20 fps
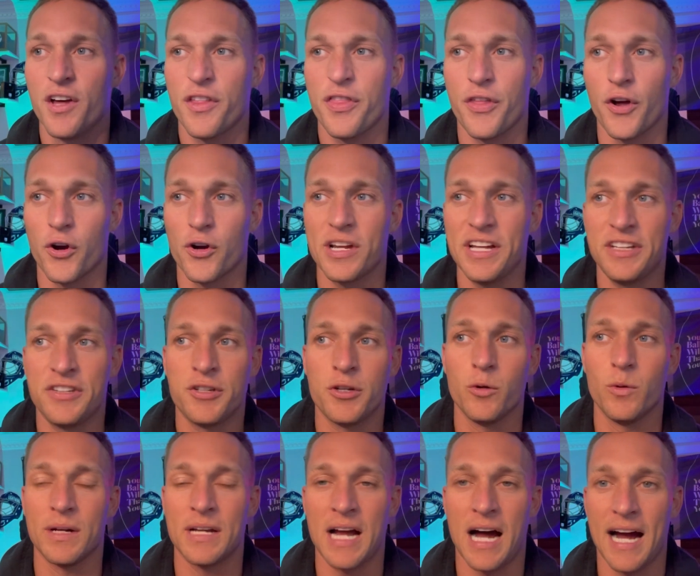
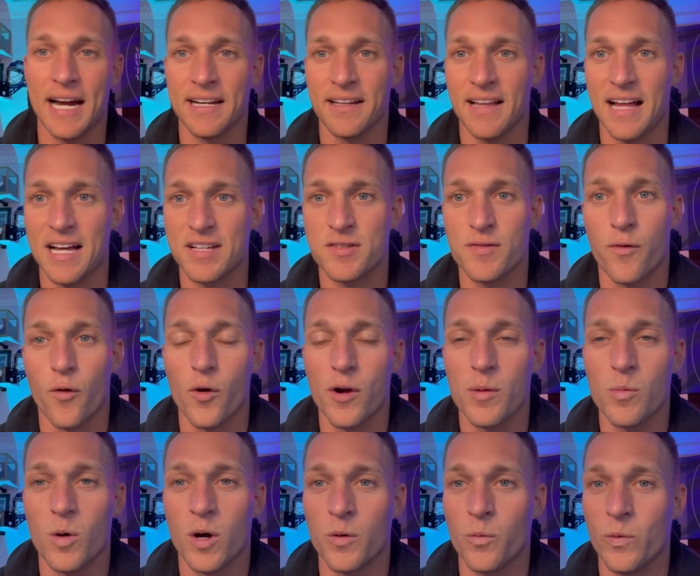32-9 the last
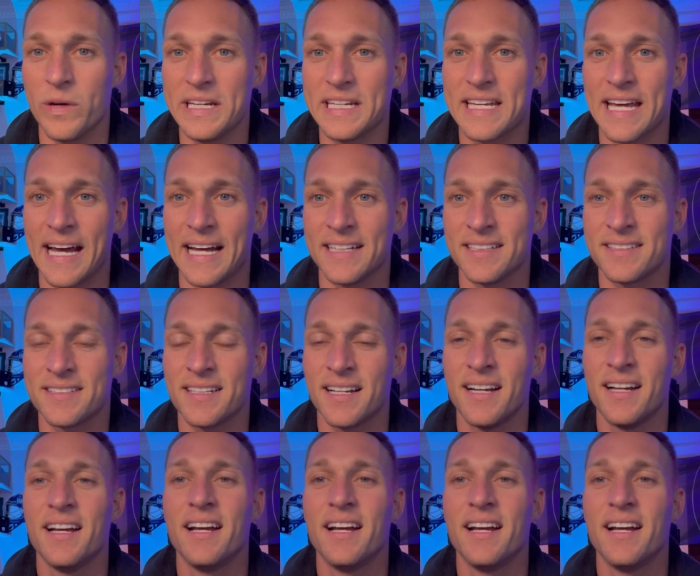41 weekends.